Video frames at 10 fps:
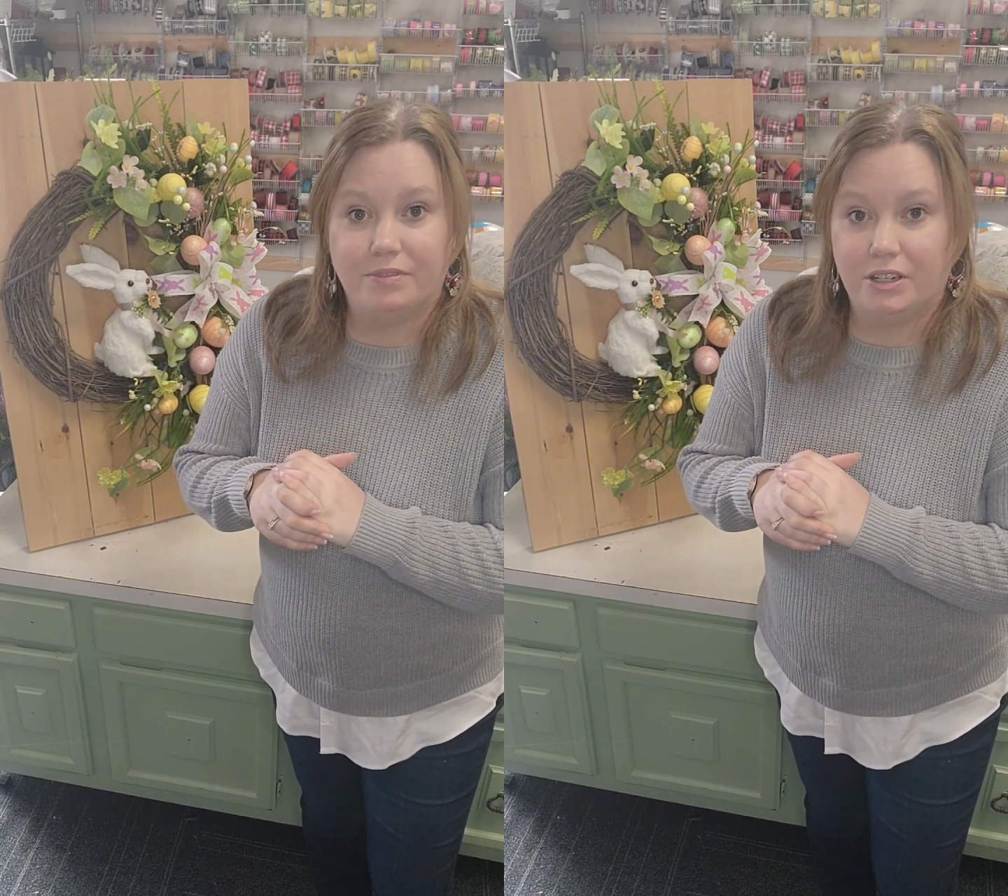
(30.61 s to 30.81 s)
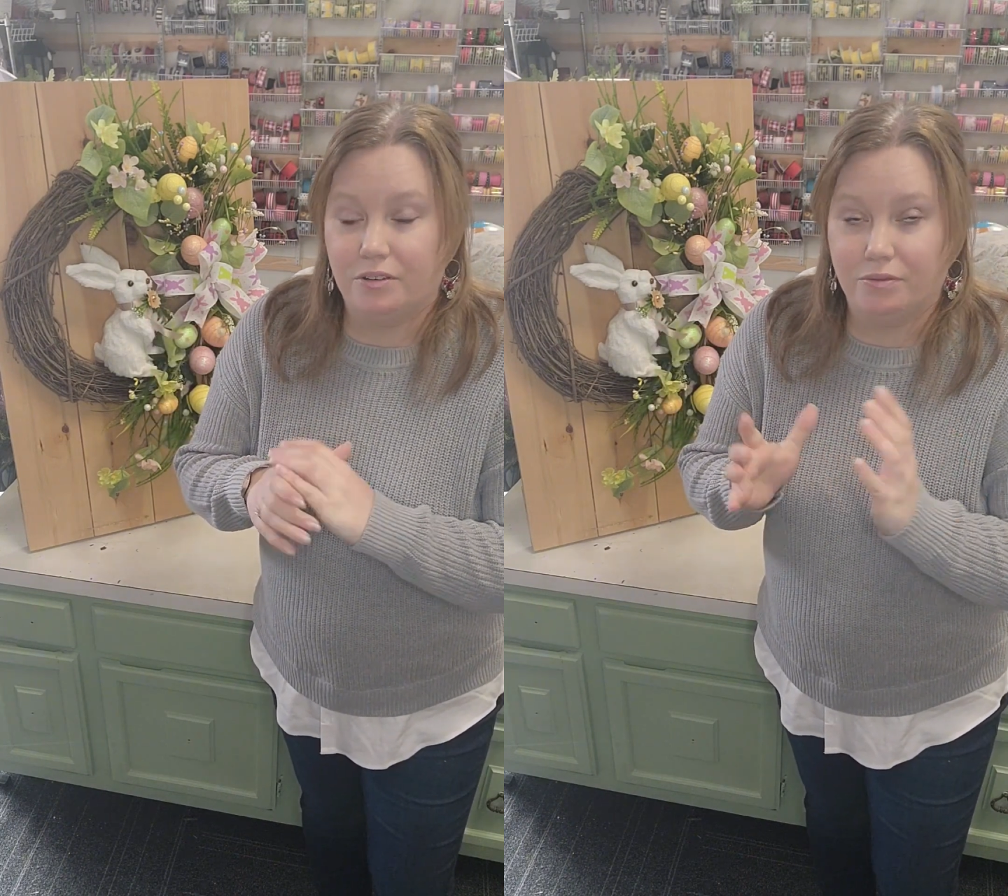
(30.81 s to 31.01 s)

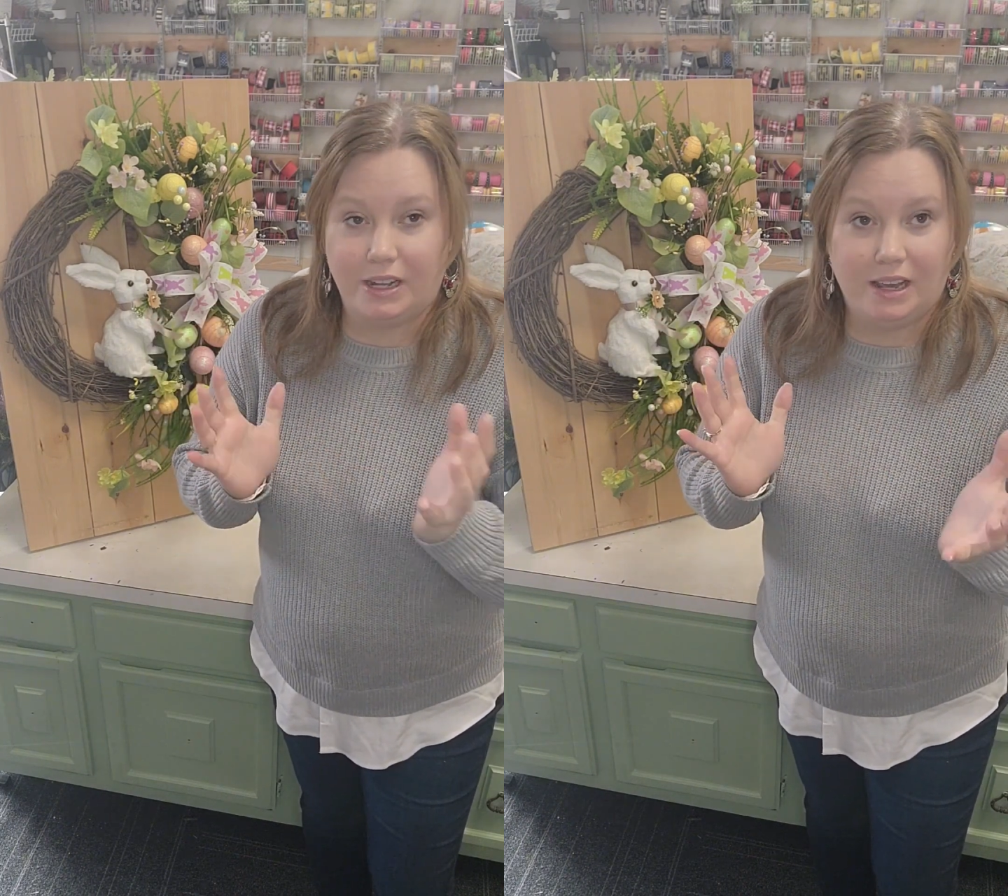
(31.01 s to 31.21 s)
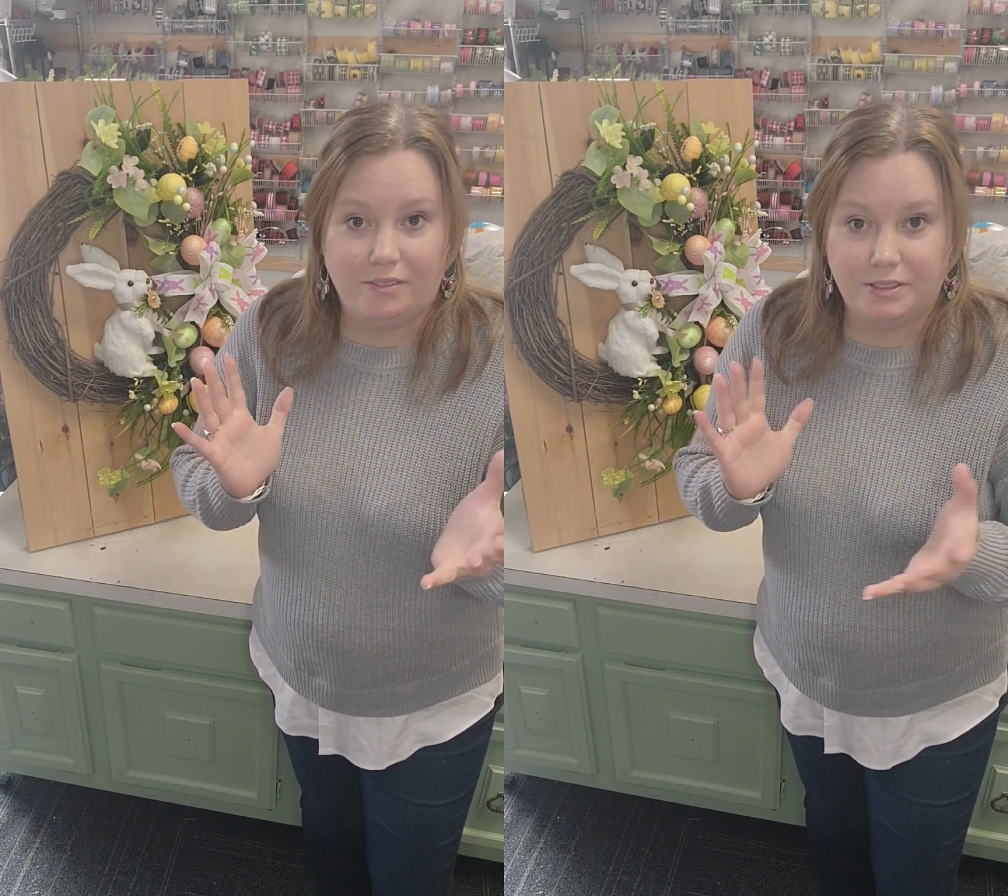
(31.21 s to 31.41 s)
If we
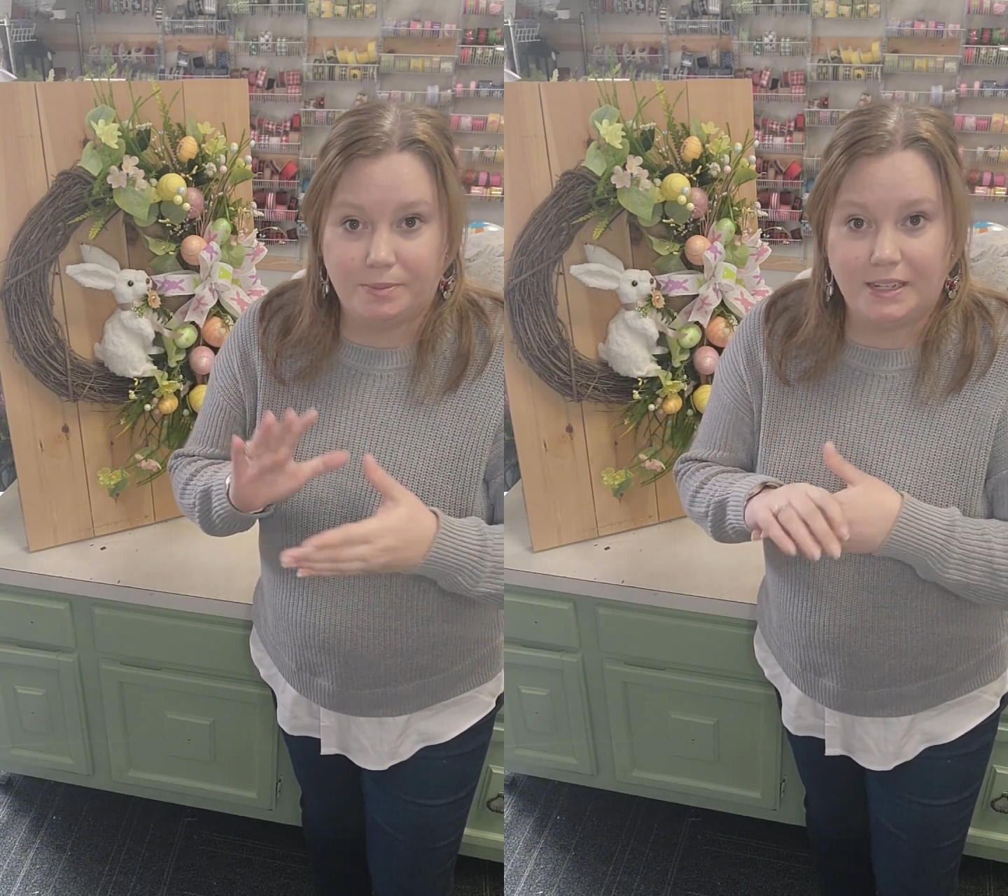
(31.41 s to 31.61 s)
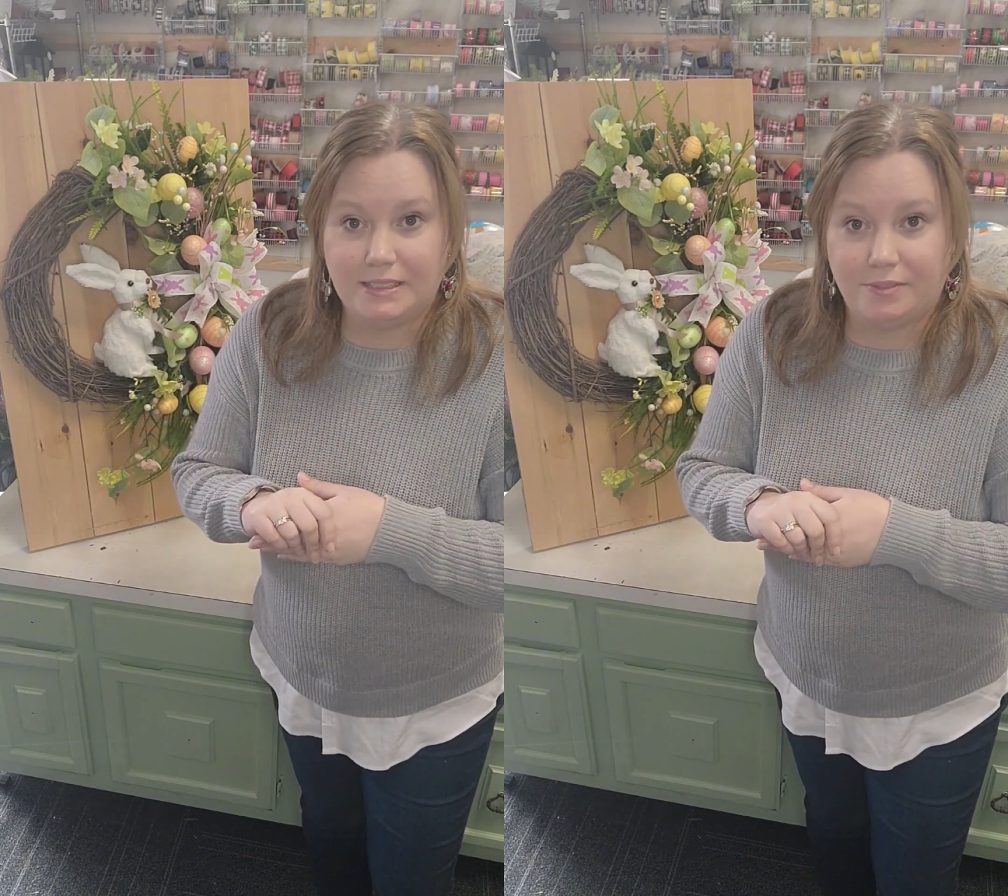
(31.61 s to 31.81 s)
have supplies